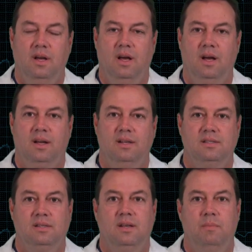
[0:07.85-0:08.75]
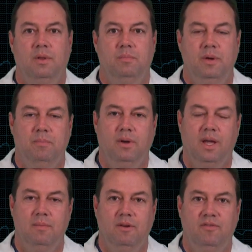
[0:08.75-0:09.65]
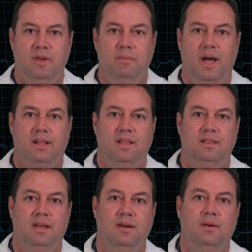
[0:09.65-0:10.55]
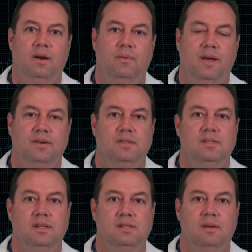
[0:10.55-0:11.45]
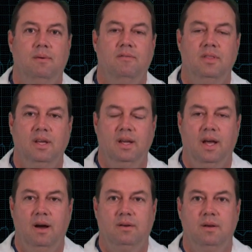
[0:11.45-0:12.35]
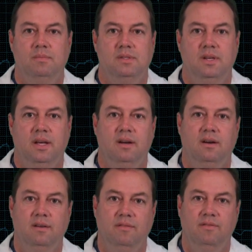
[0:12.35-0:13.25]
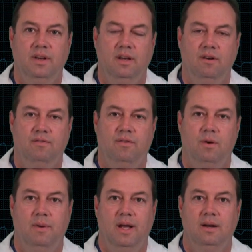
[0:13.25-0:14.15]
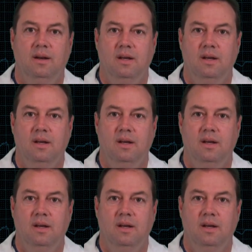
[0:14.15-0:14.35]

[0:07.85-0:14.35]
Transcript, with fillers: because uh, a couple of people gave me feedback that they'd uh, rather see some of the outcomes data on video format.